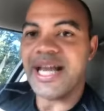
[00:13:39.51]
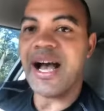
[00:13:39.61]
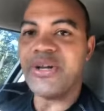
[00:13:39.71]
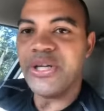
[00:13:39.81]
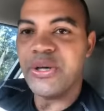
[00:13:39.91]

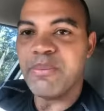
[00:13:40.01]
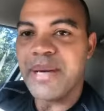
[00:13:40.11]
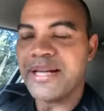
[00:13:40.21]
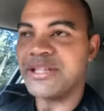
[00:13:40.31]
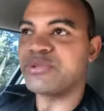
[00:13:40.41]
How do you go
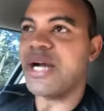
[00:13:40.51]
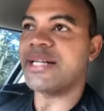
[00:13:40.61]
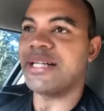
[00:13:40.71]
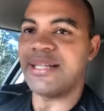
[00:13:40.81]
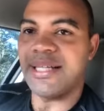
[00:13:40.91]
about
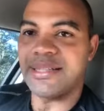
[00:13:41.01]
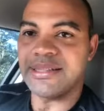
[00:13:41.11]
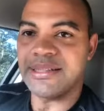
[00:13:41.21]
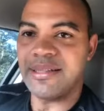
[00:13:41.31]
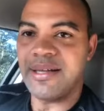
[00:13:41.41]
attracting leads?